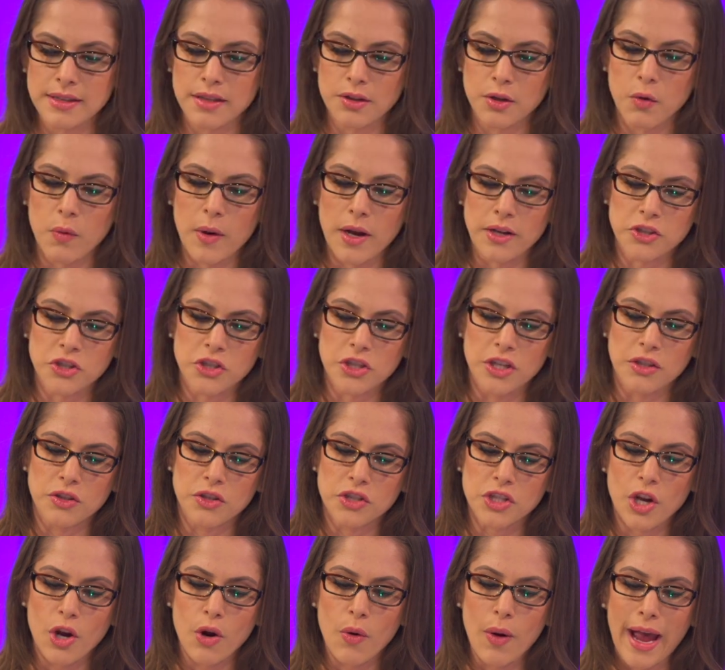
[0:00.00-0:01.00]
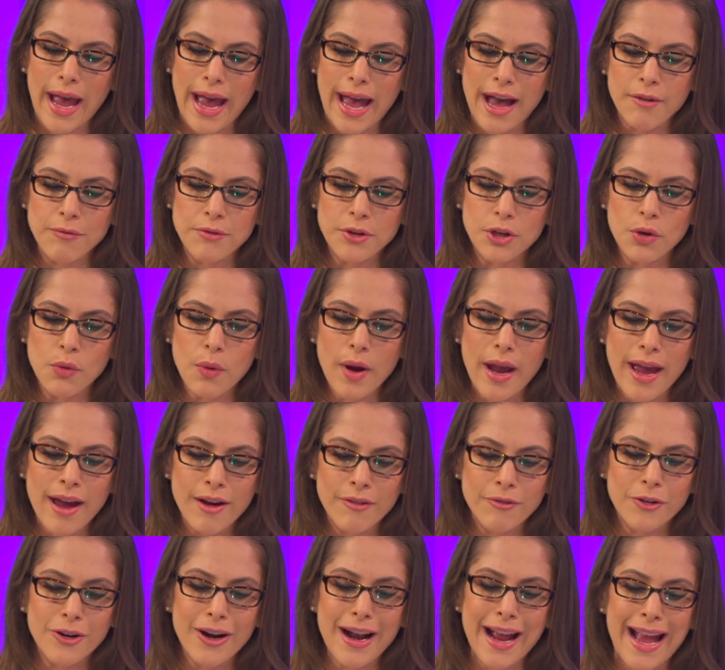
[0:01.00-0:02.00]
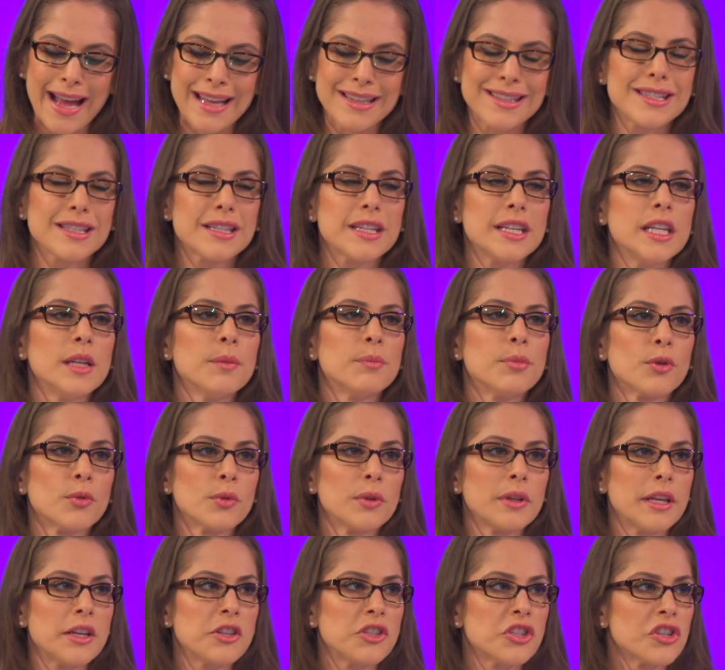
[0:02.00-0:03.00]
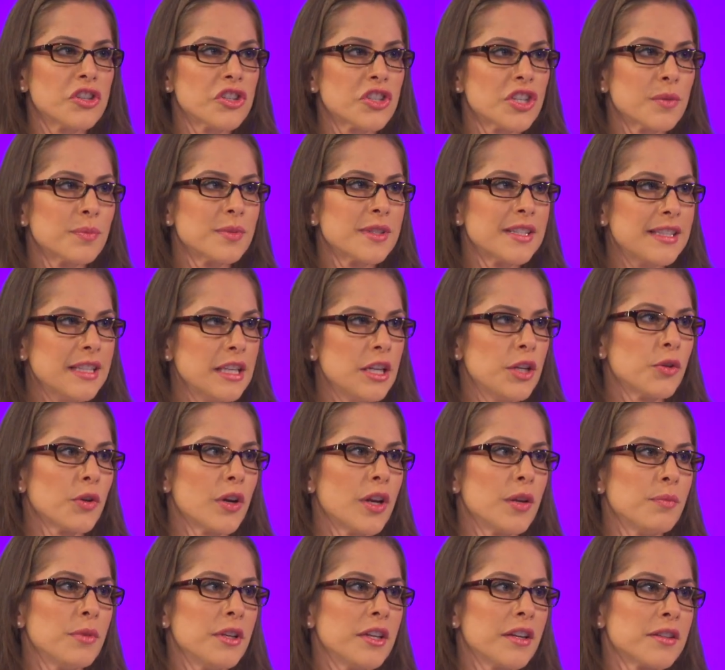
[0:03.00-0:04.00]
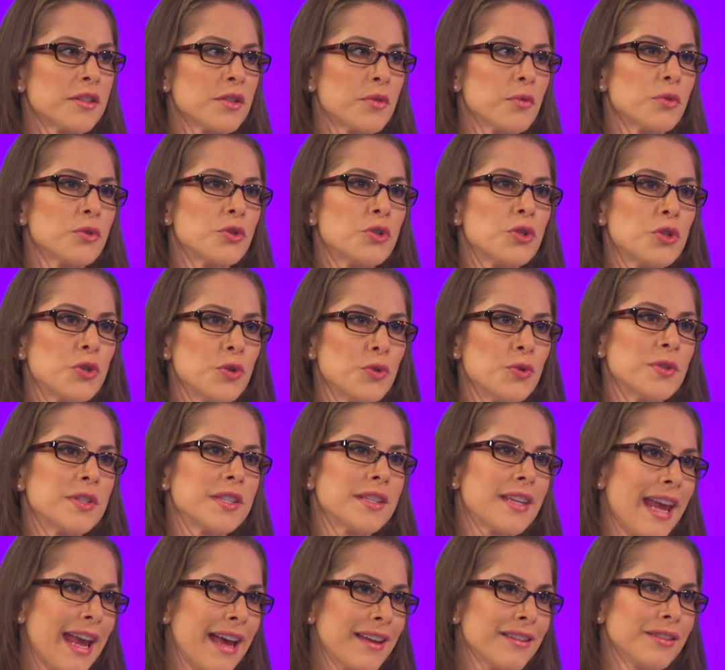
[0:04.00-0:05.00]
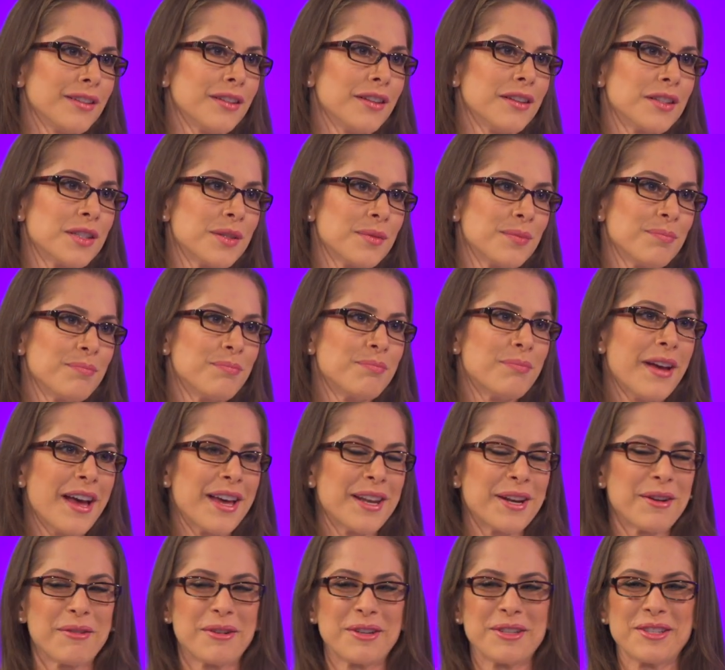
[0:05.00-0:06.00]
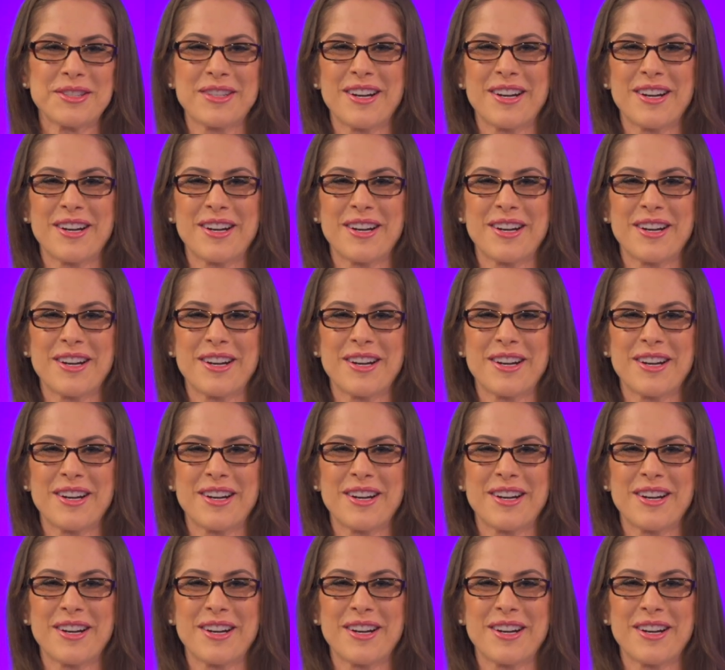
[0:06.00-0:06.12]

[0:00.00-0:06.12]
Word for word: to the question. So, have you ever had to keep a relationship secret because it was too scandalous? Ben, I want to